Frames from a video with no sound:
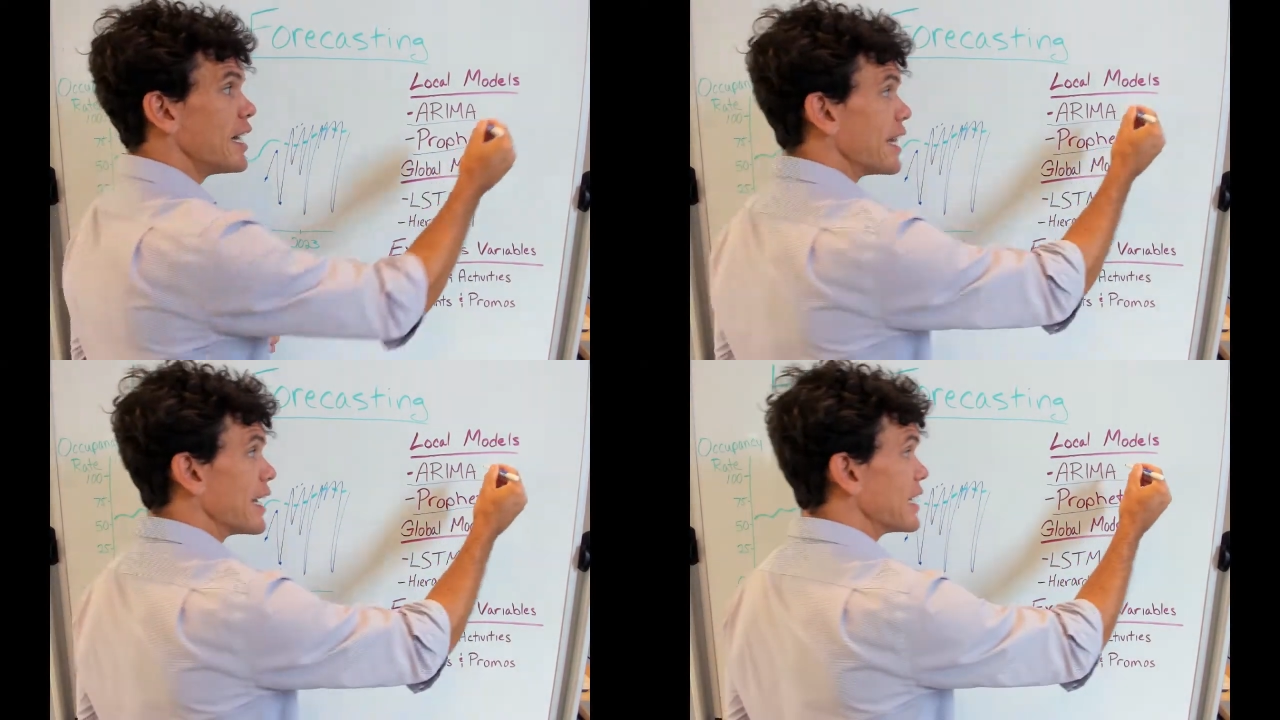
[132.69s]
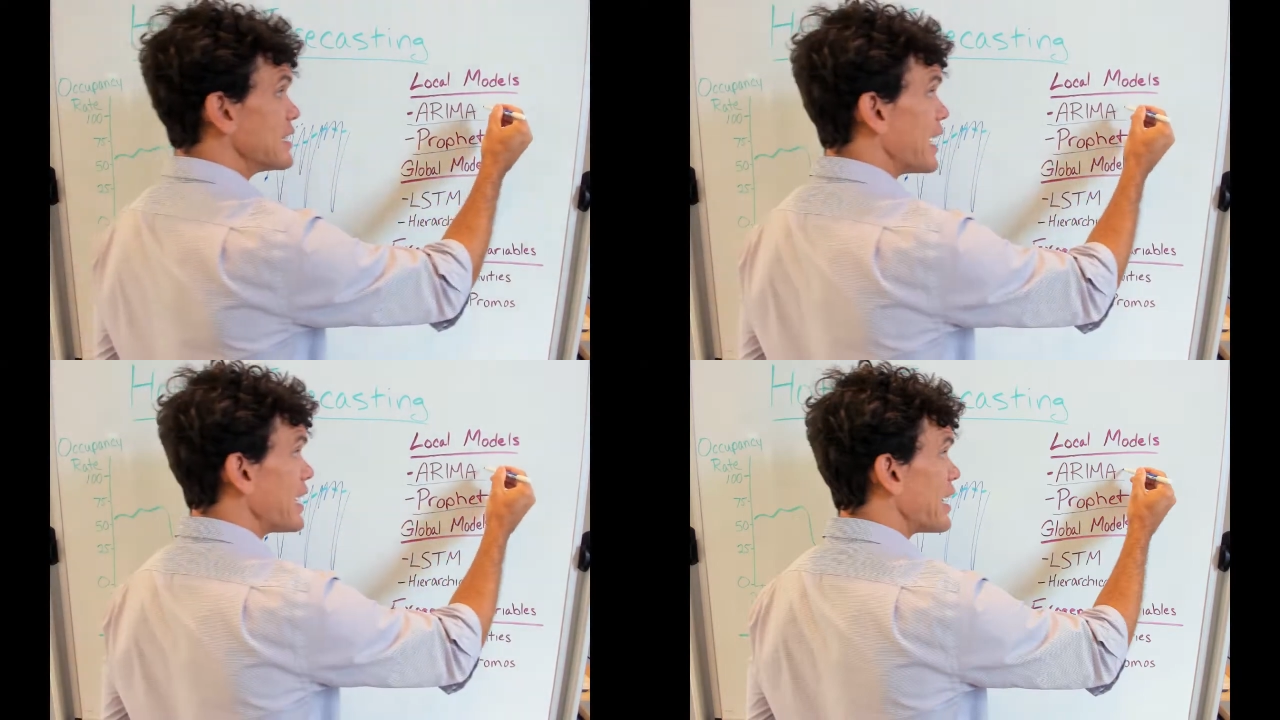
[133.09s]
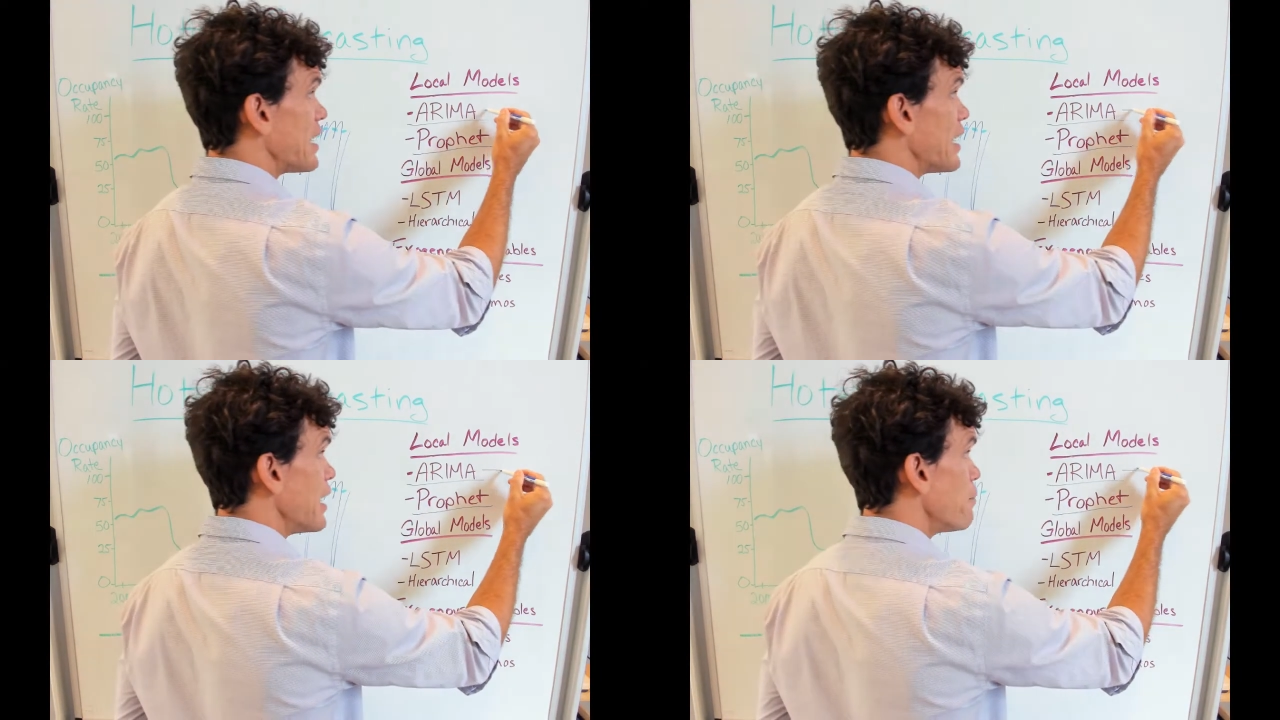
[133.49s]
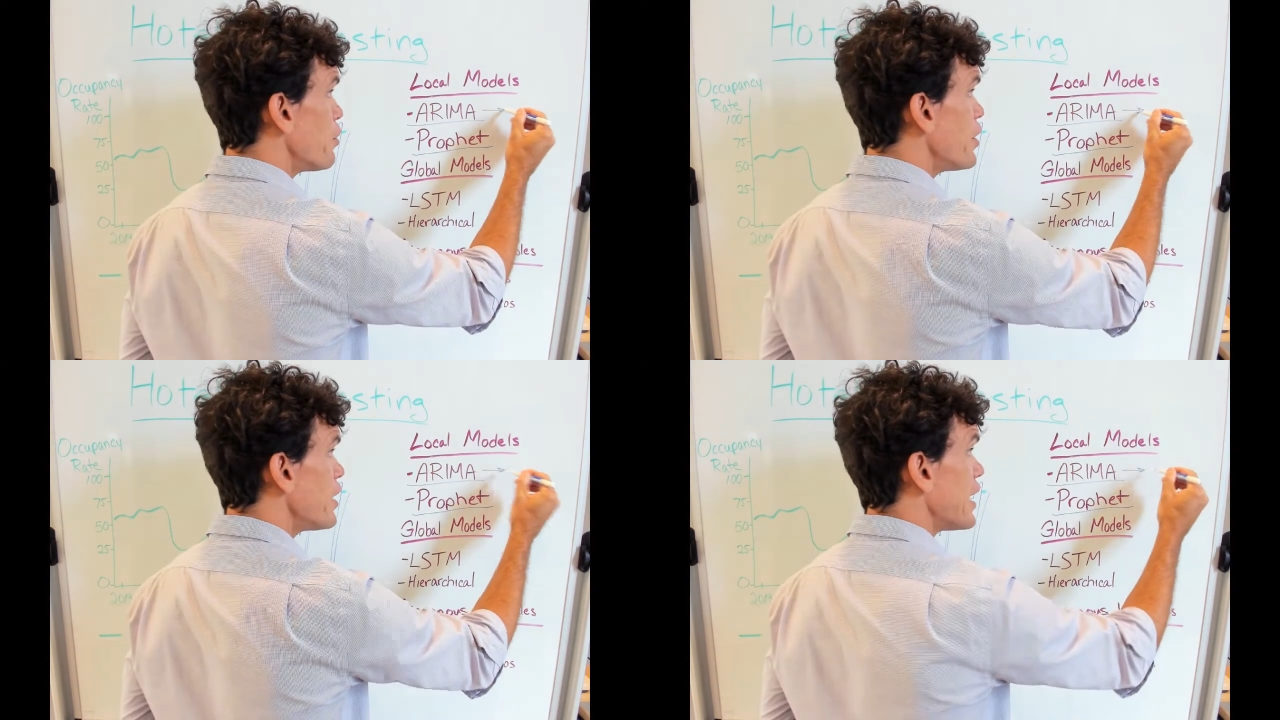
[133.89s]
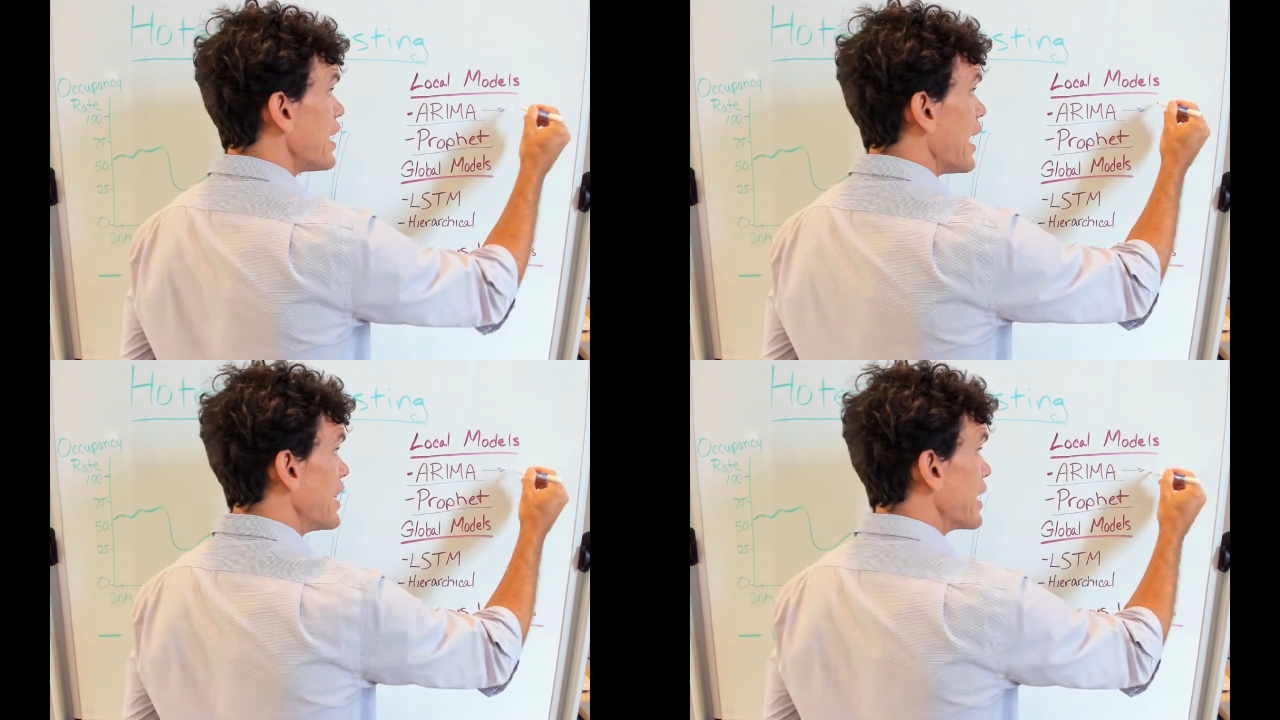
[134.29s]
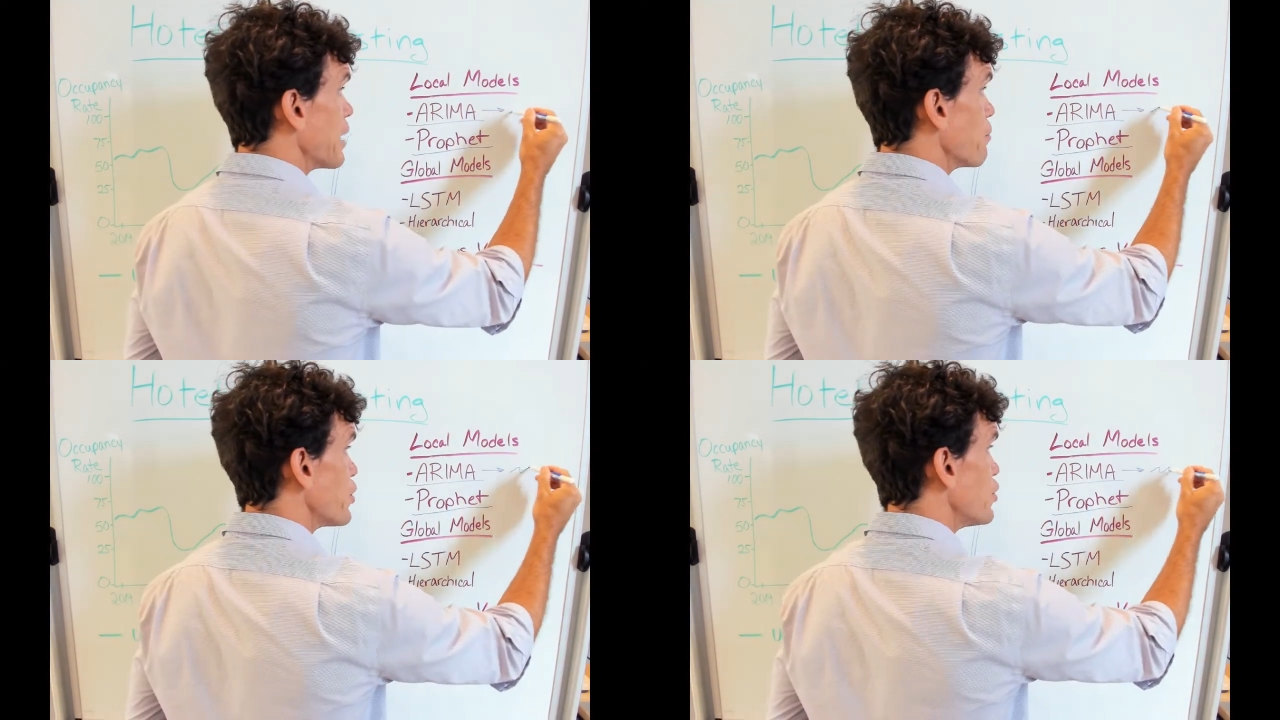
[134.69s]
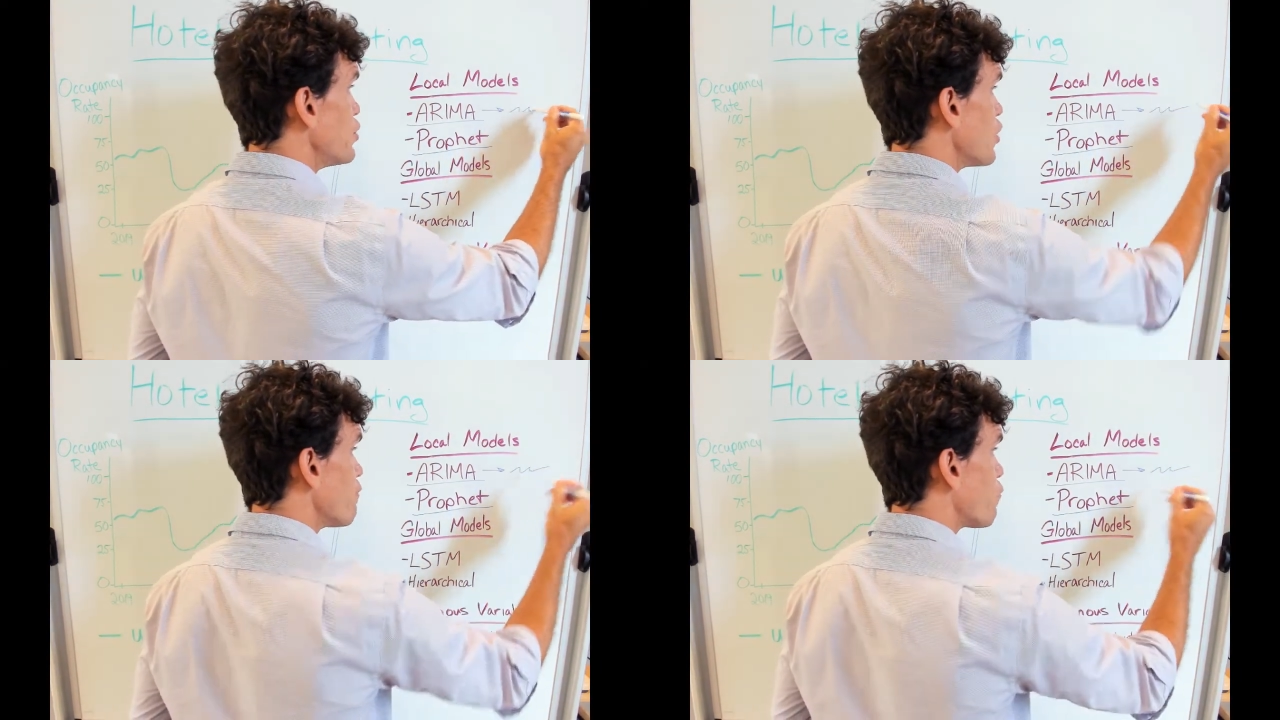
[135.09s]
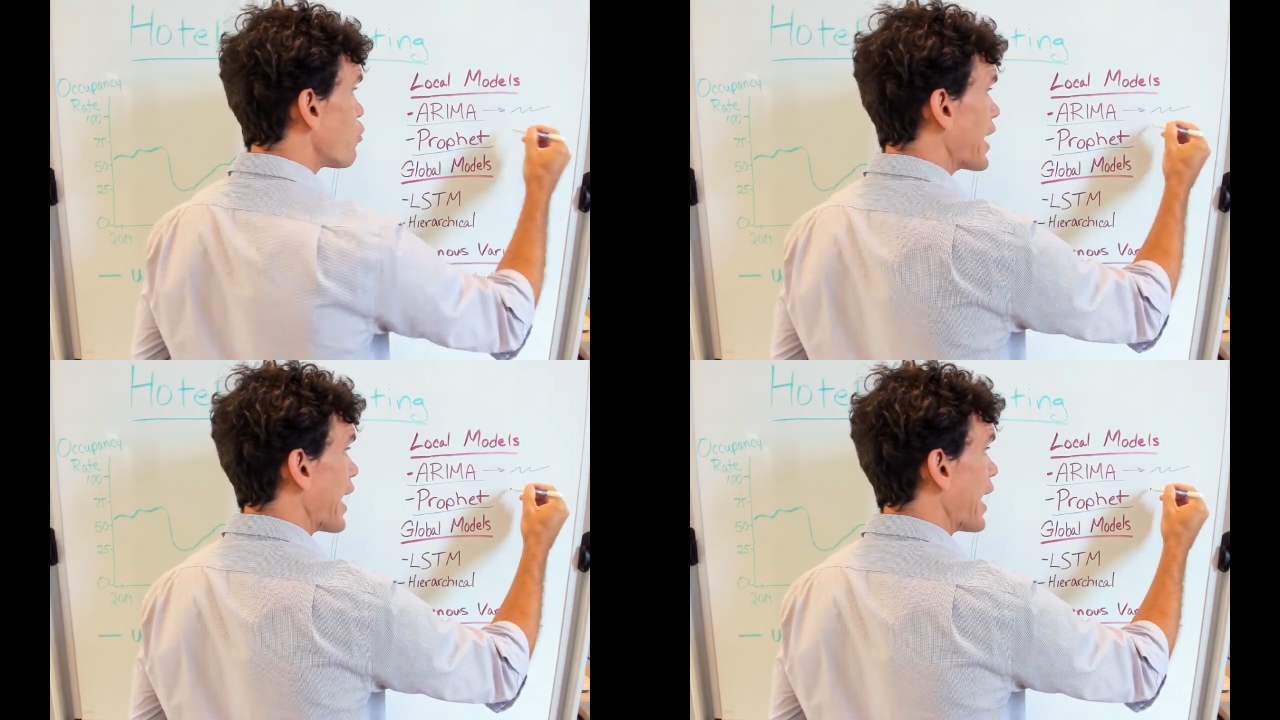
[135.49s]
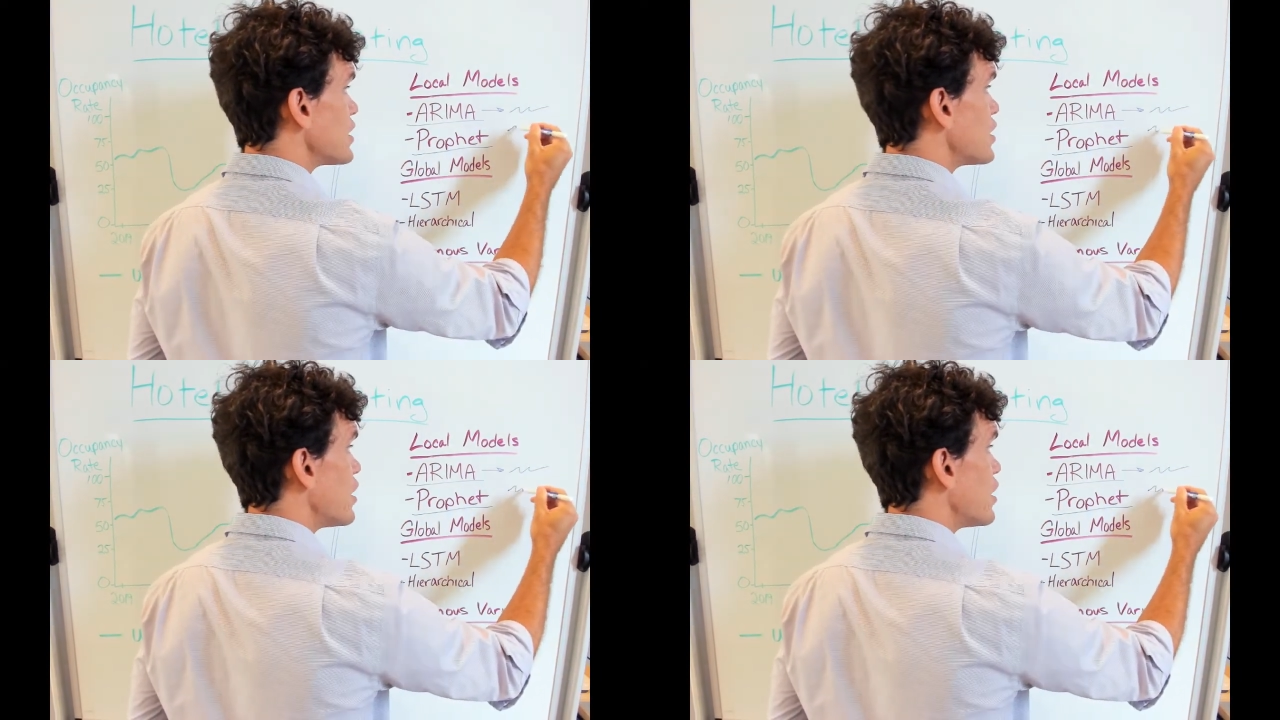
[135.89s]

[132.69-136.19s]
they can take in an input and they can produce a forecast